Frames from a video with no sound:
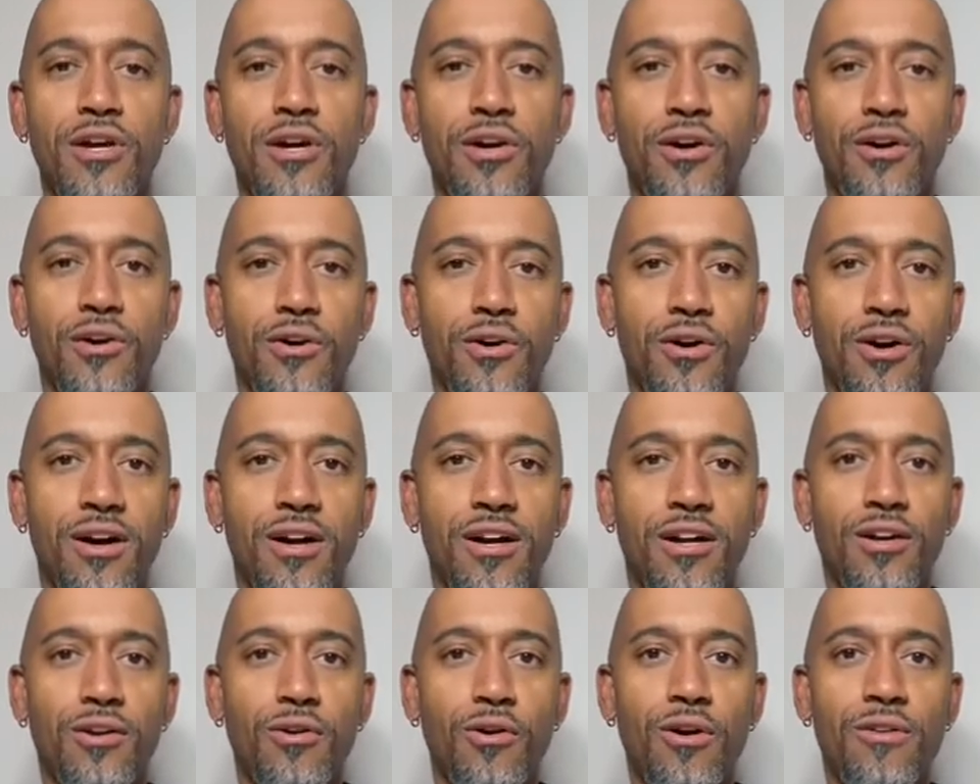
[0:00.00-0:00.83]
on
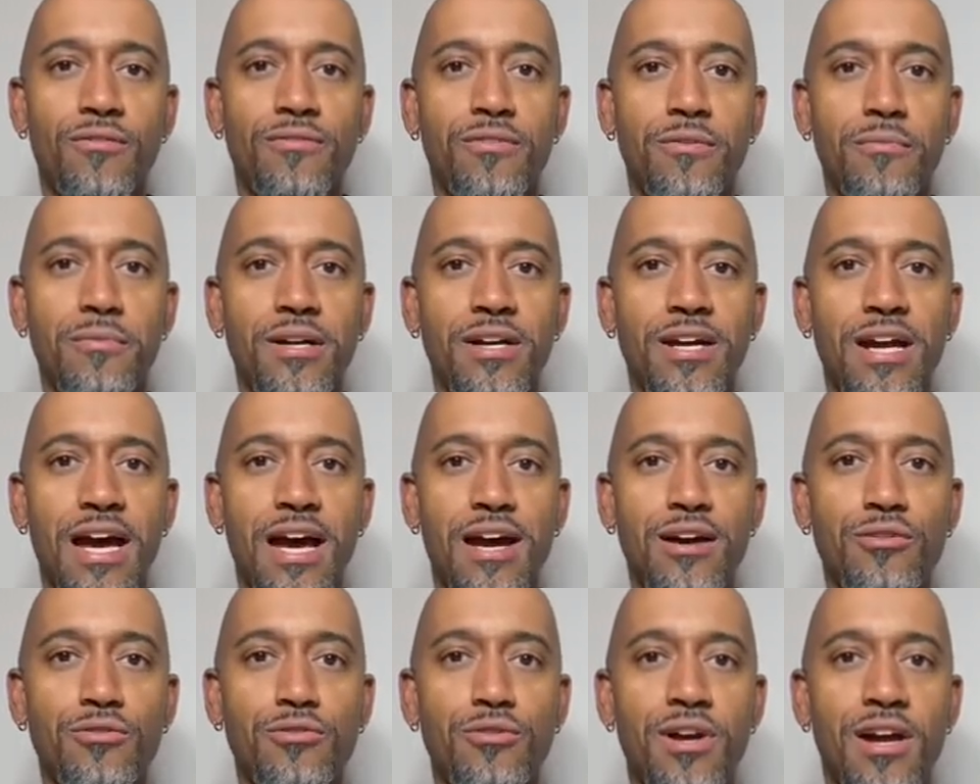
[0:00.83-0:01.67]
going from a guy
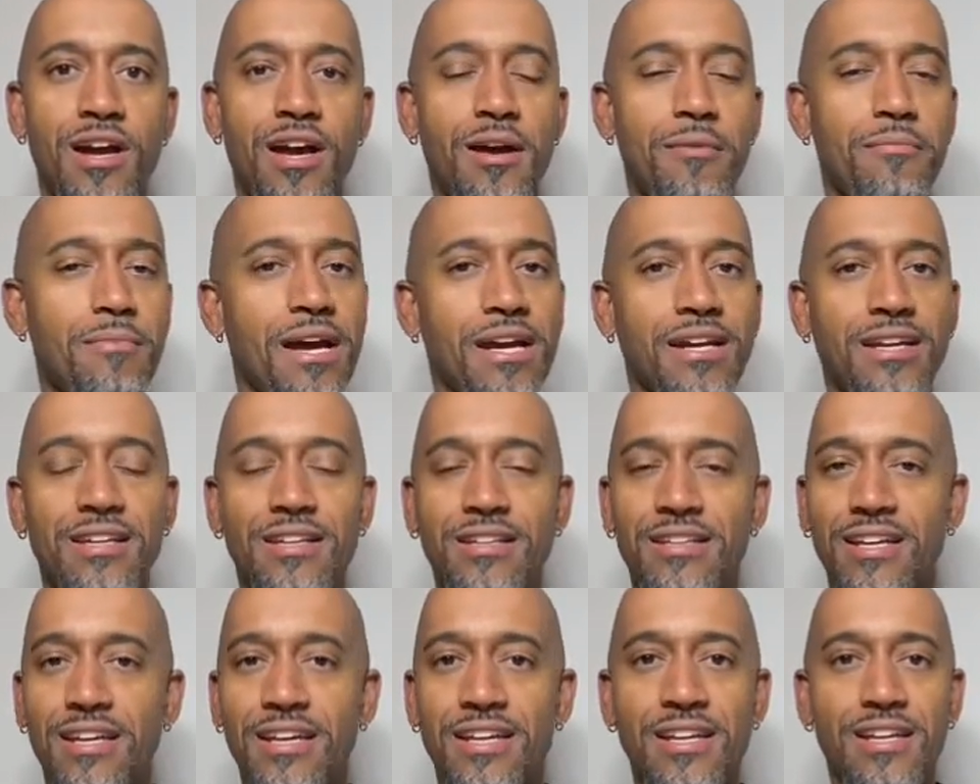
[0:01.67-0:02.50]
who had, back in the
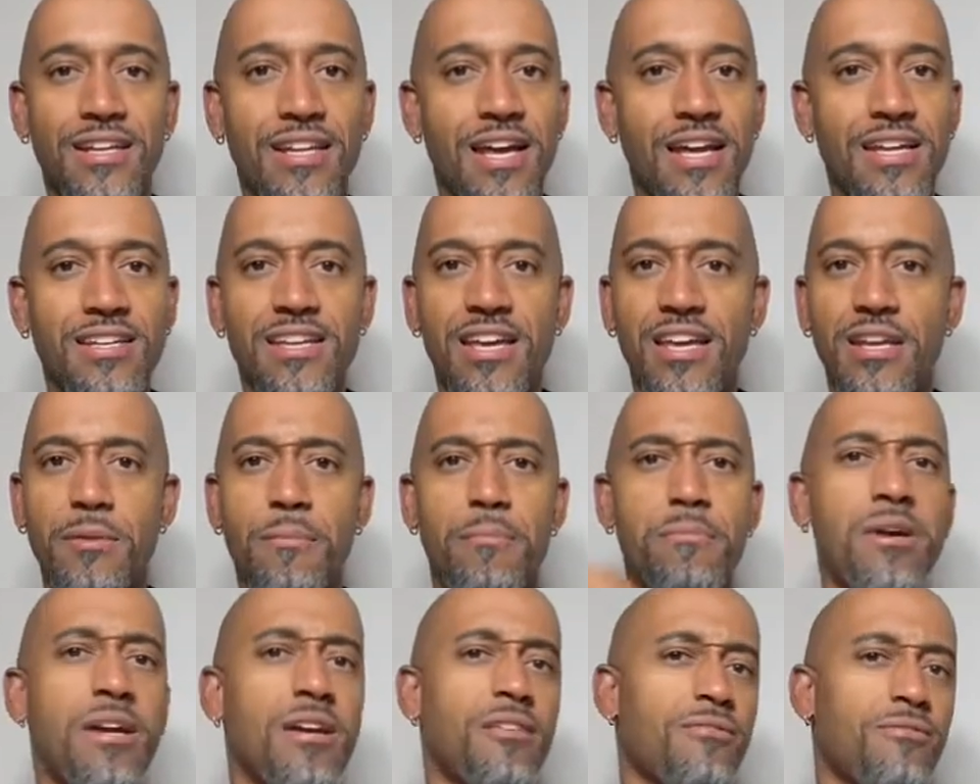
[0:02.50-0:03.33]
day in the 90s, had the
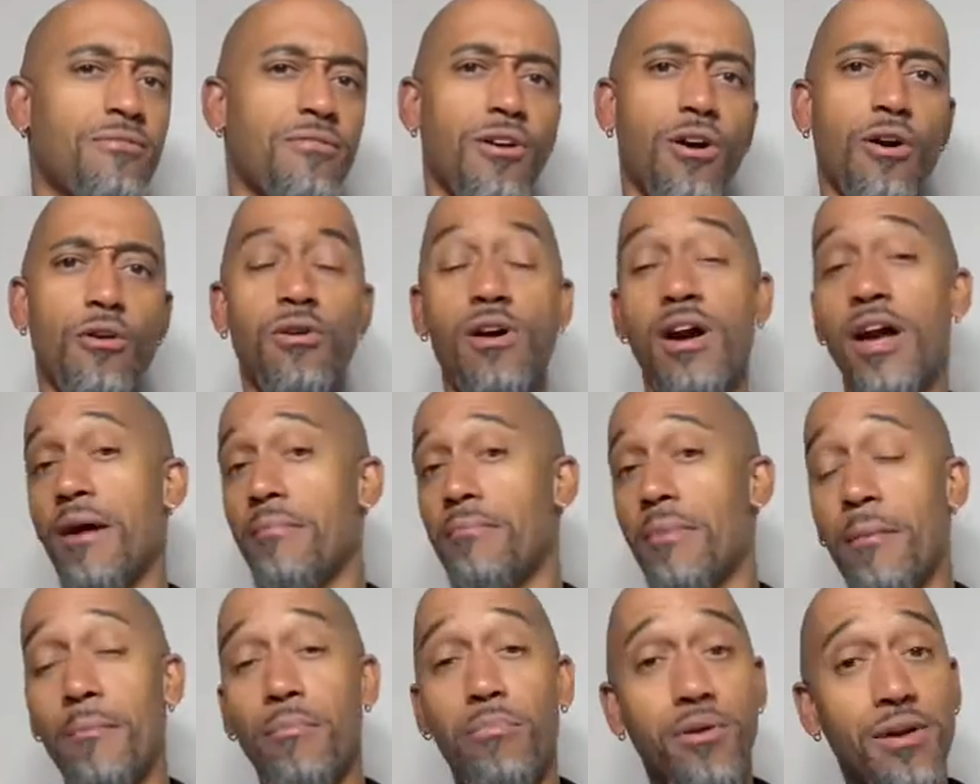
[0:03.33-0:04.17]
big fro, had
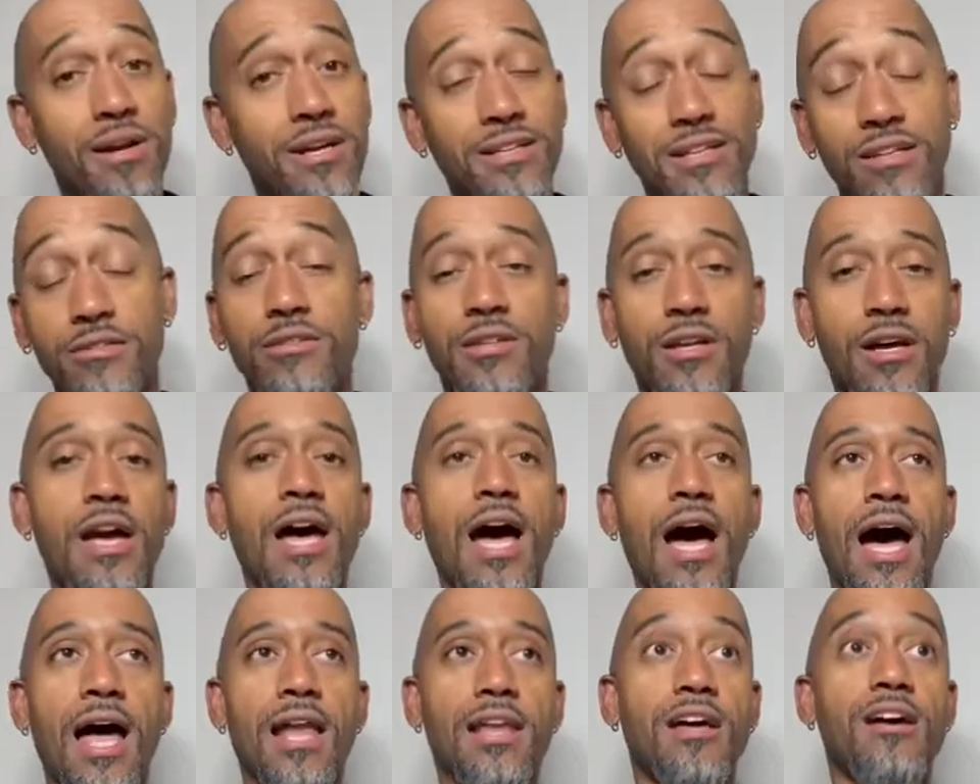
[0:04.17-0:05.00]
my braids.
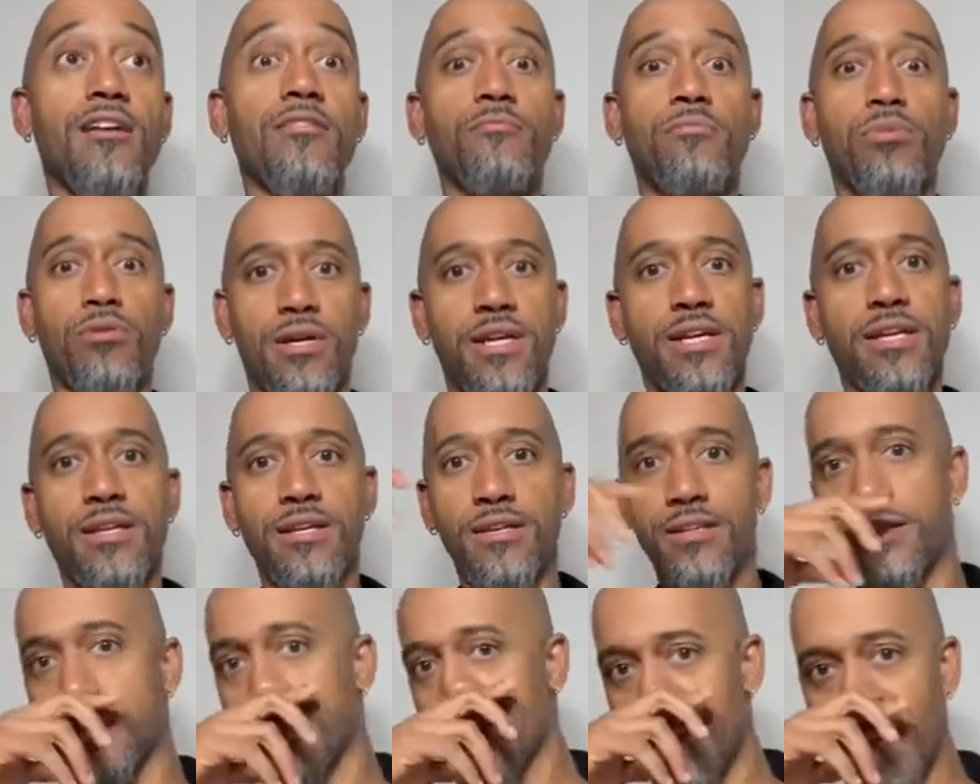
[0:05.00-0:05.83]
I love
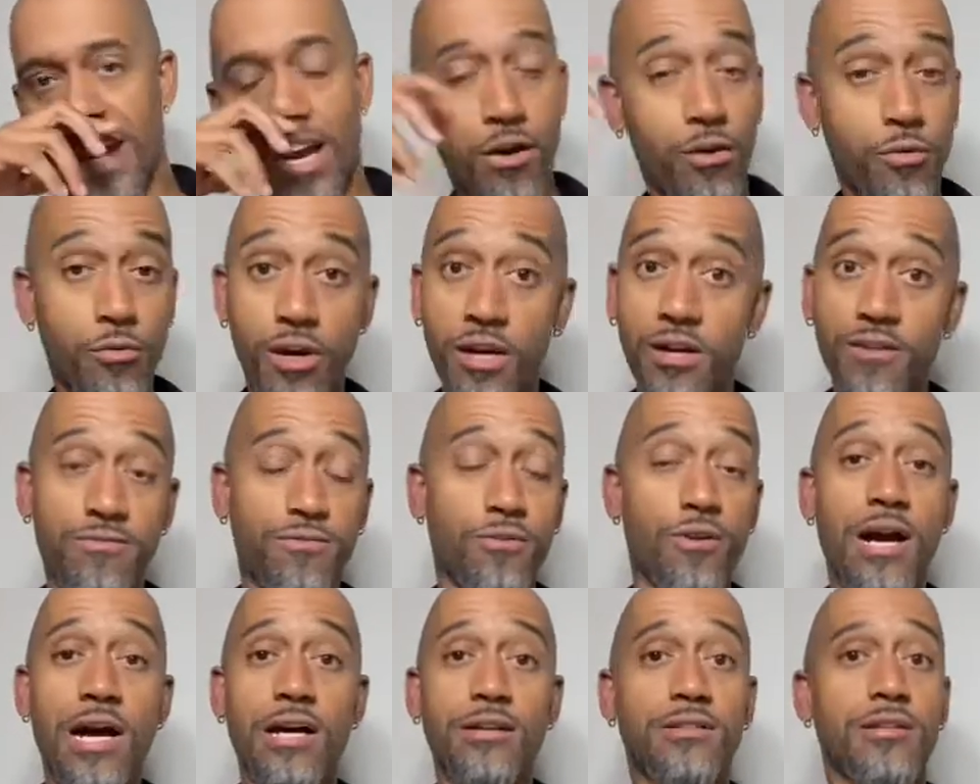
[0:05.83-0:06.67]
braids. I wear the
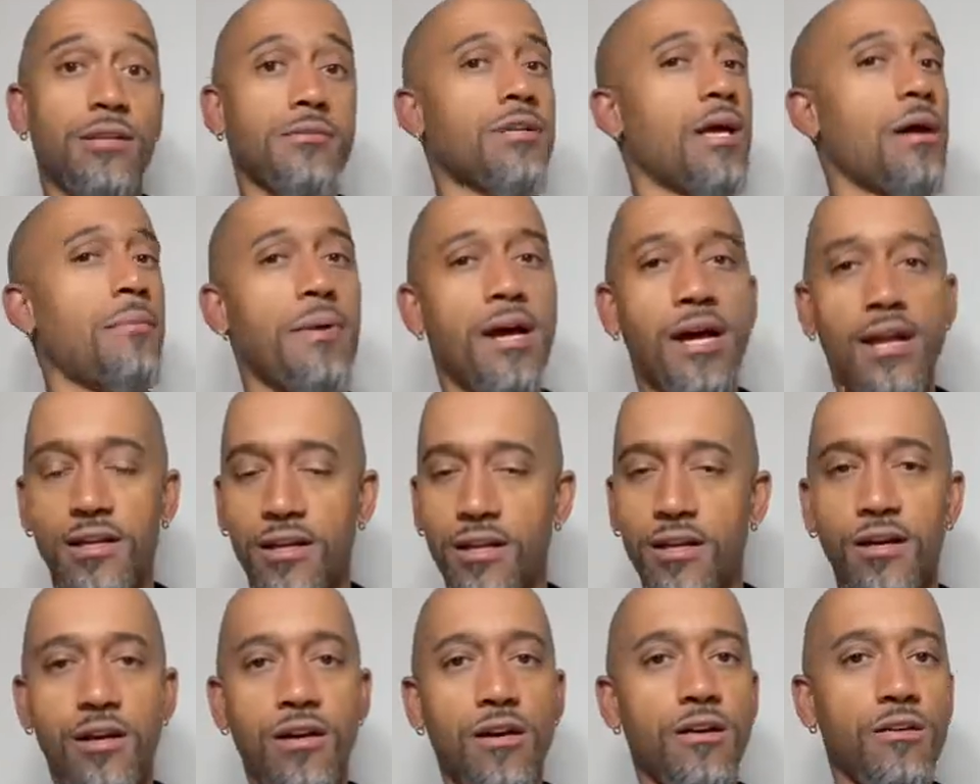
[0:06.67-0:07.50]
fro out sometimes, but I
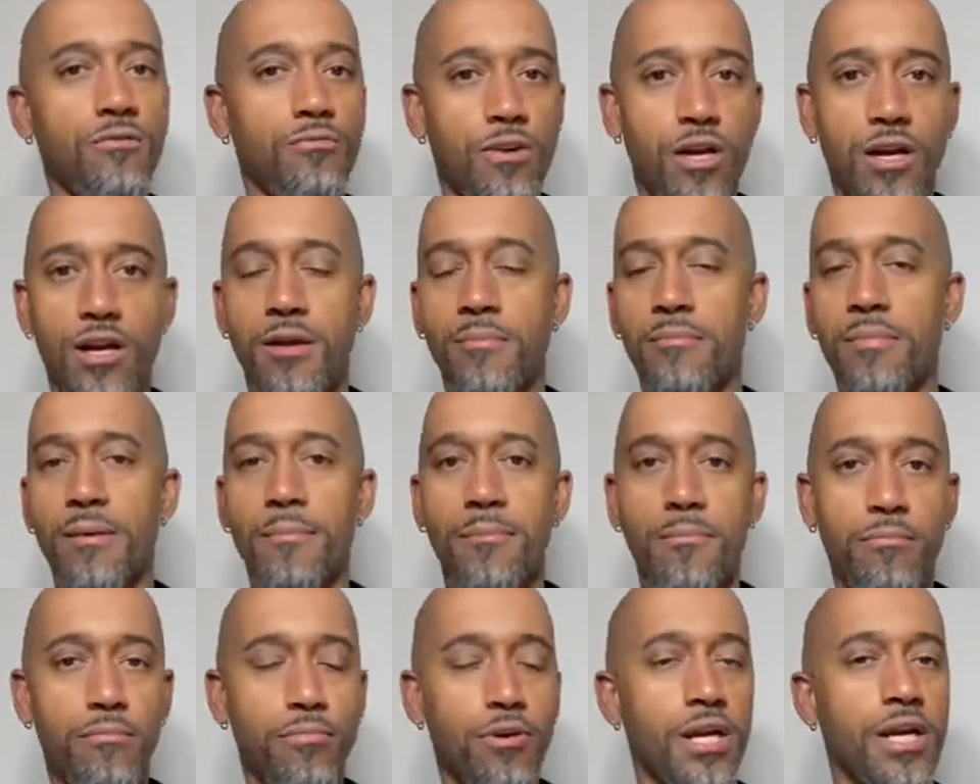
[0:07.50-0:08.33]
love wearing my
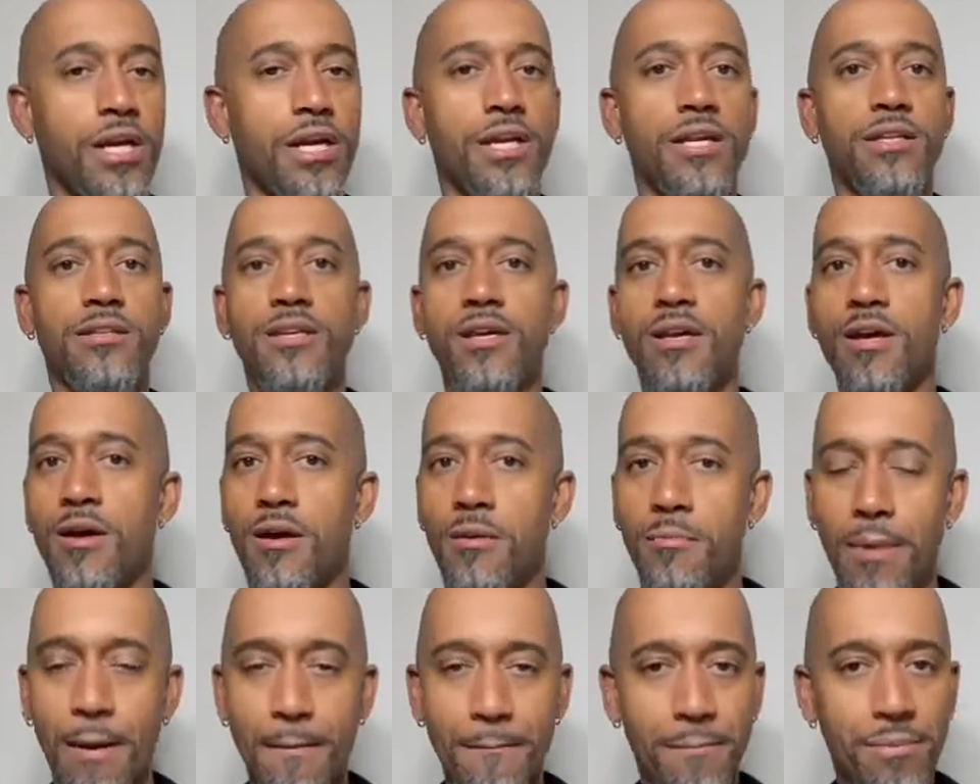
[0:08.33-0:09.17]
braids,
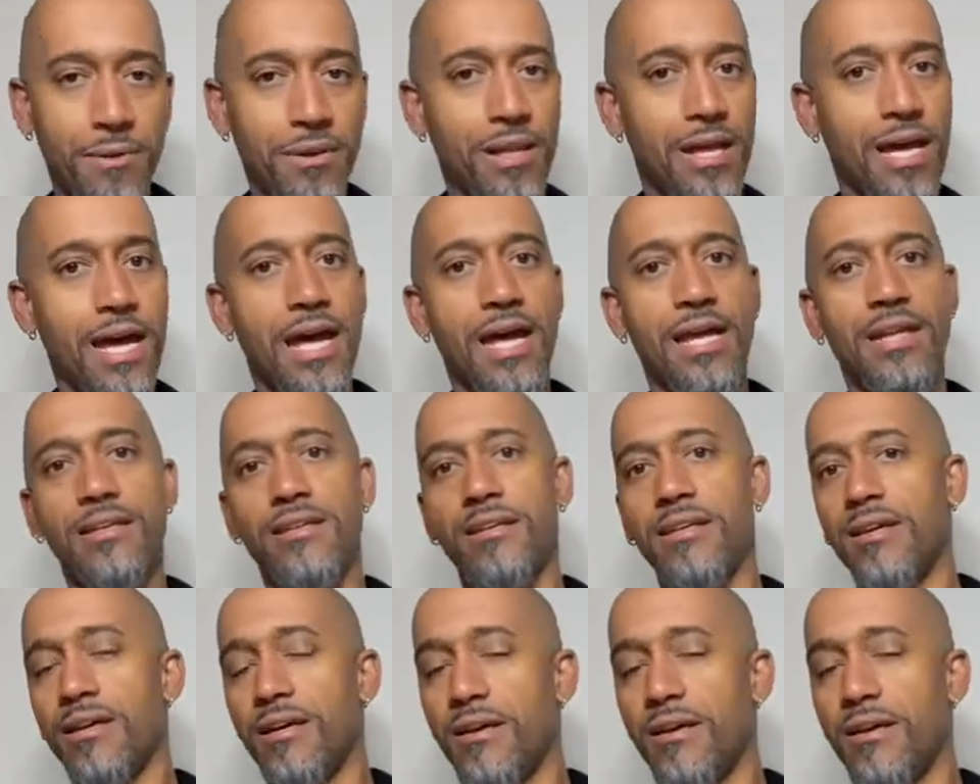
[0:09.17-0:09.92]
my plaits.